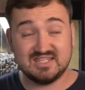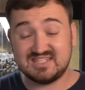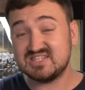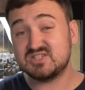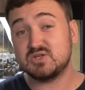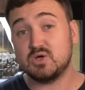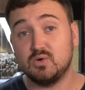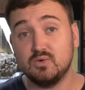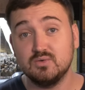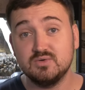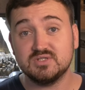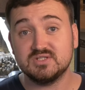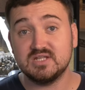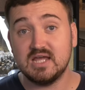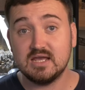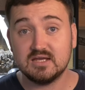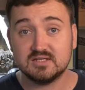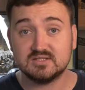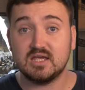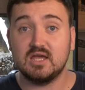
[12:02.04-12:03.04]
this is corn
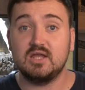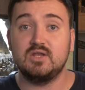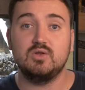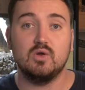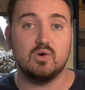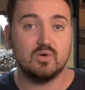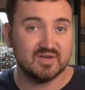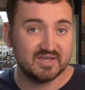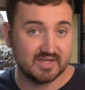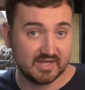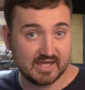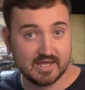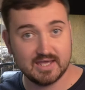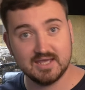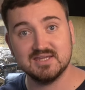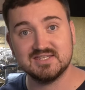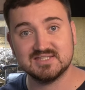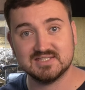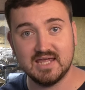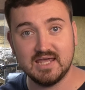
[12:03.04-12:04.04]
snakes and not
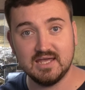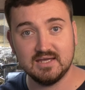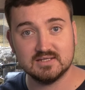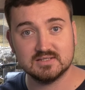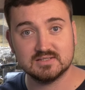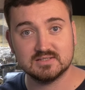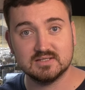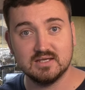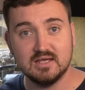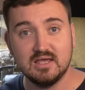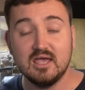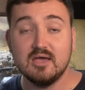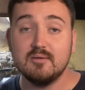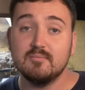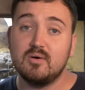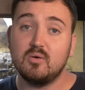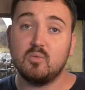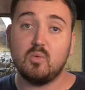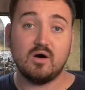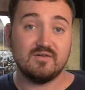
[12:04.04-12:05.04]
king snakes.
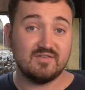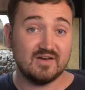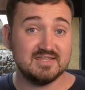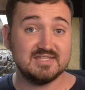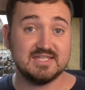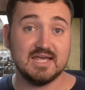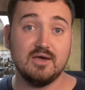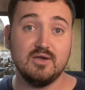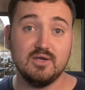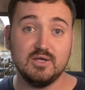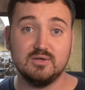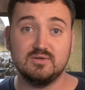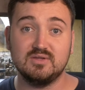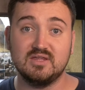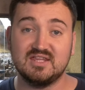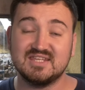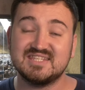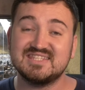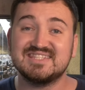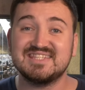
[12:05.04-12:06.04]
But what if I tell you
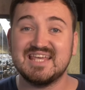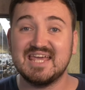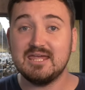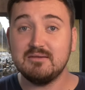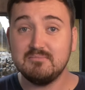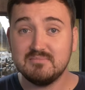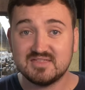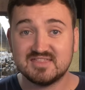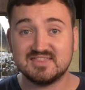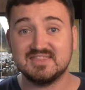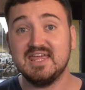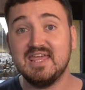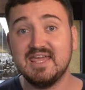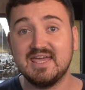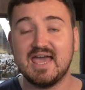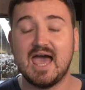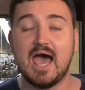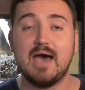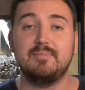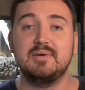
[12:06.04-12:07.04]
that the same
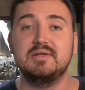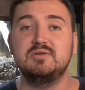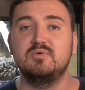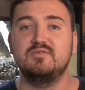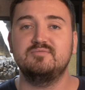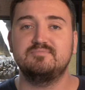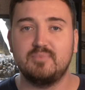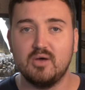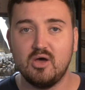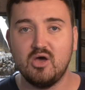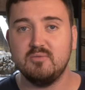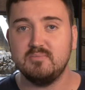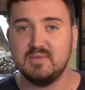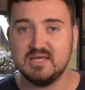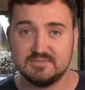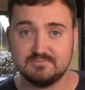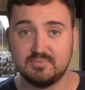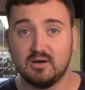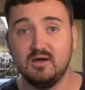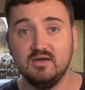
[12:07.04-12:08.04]
thing happened with
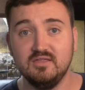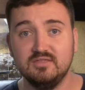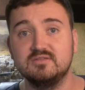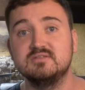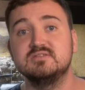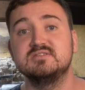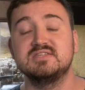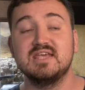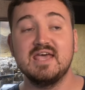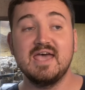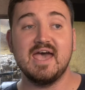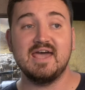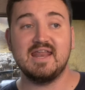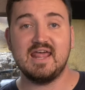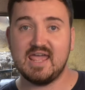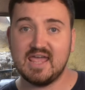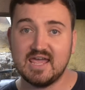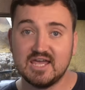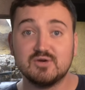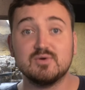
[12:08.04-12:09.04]
Burmese pythons and
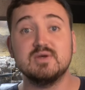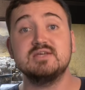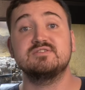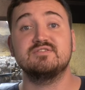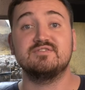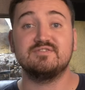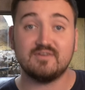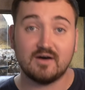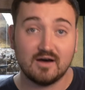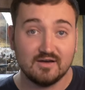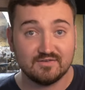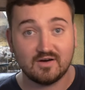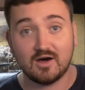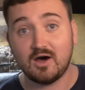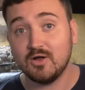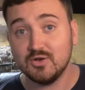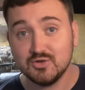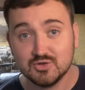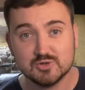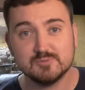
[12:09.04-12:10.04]
it increased
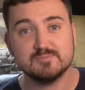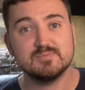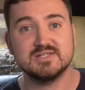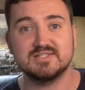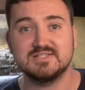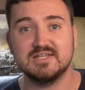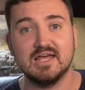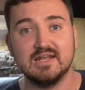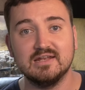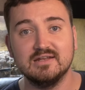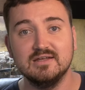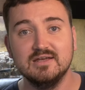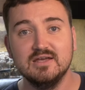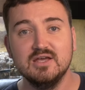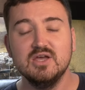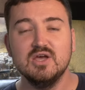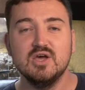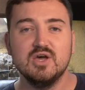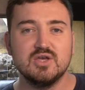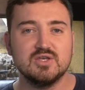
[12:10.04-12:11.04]
500%?
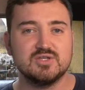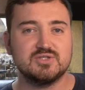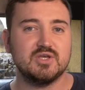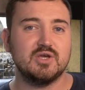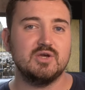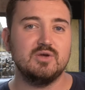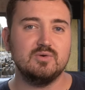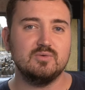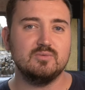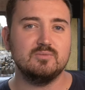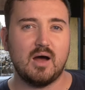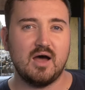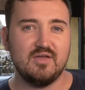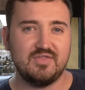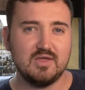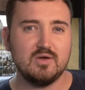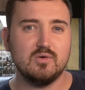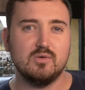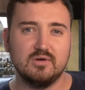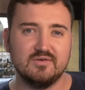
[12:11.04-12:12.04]
So I
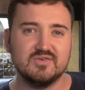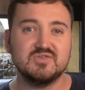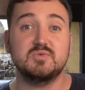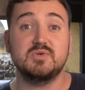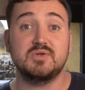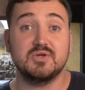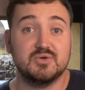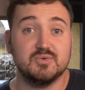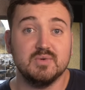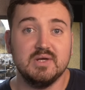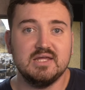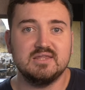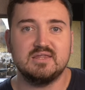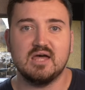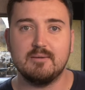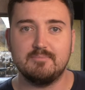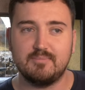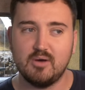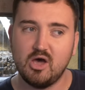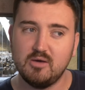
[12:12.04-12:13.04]
think all of us would agree
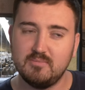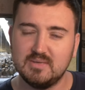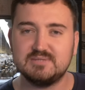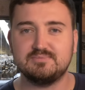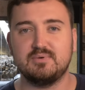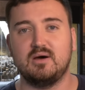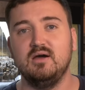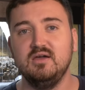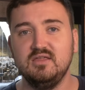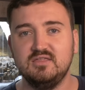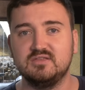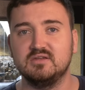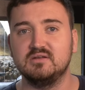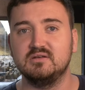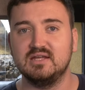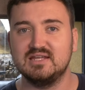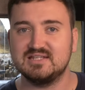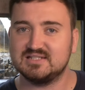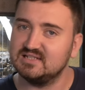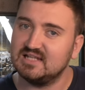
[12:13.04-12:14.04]
that a Burmese
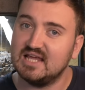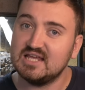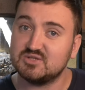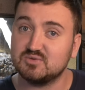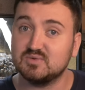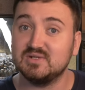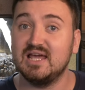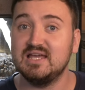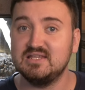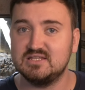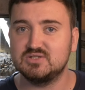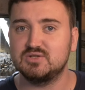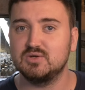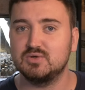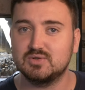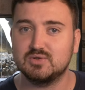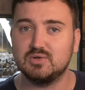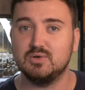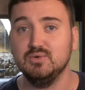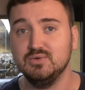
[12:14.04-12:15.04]
python is less related to
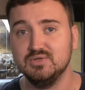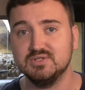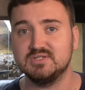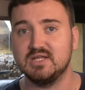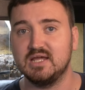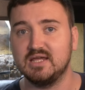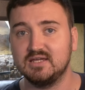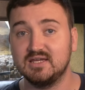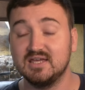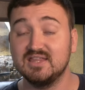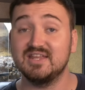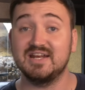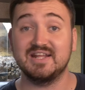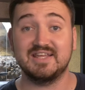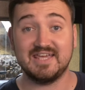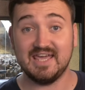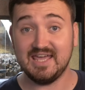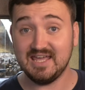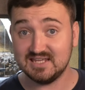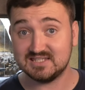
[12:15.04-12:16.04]
a corn snake than a
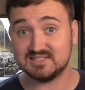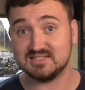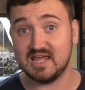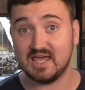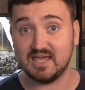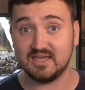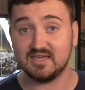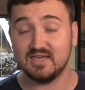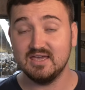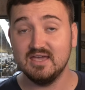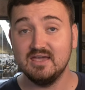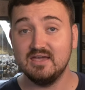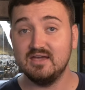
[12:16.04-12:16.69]
king snake.